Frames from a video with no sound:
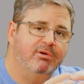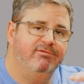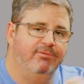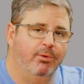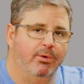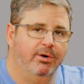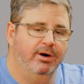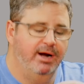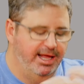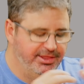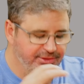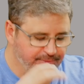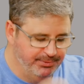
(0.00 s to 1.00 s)
4,
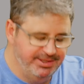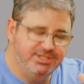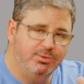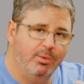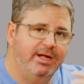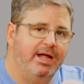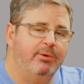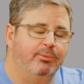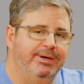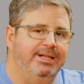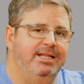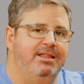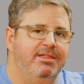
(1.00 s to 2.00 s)
and the reason why I
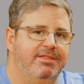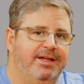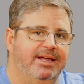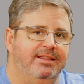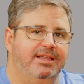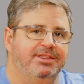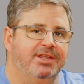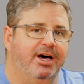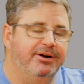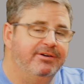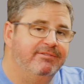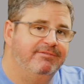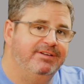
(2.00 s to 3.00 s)
really think that the
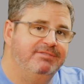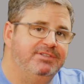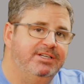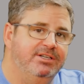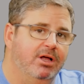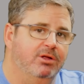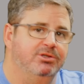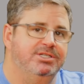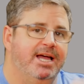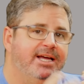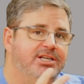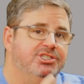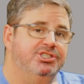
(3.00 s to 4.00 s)
$115
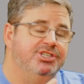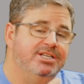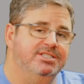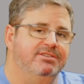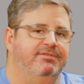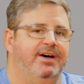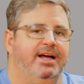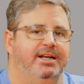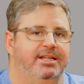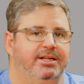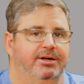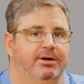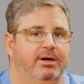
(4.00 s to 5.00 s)
tag is justified
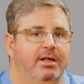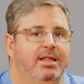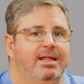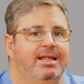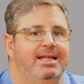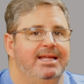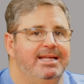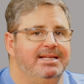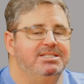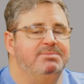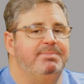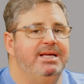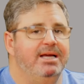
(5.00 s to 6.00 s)
here
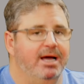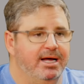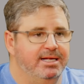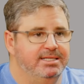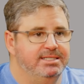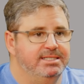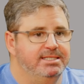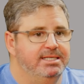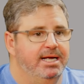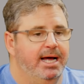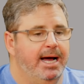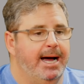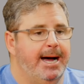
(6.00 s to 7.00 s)
is because
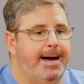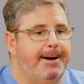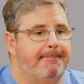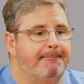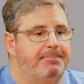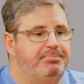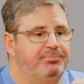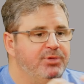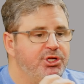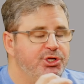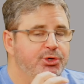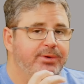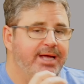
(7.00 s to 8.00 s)

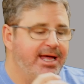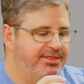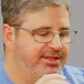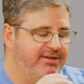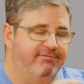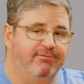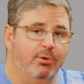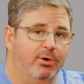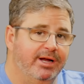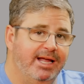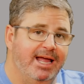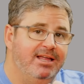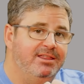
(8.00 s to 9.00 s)
you get the
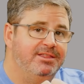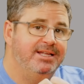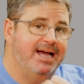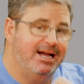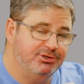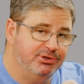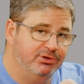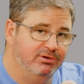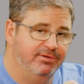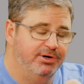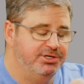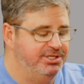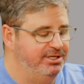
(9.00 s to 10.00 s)
4K theatrical
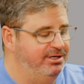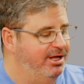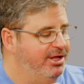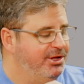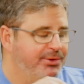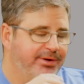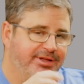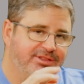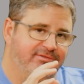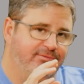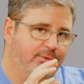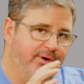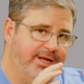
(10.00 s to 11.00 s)
version, you get the
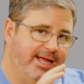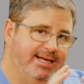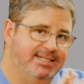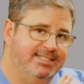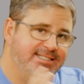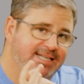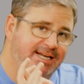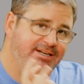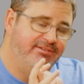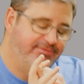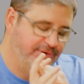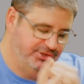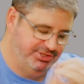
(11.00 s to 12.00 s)
4K extended
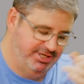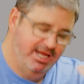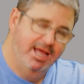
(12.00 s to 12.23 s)
version,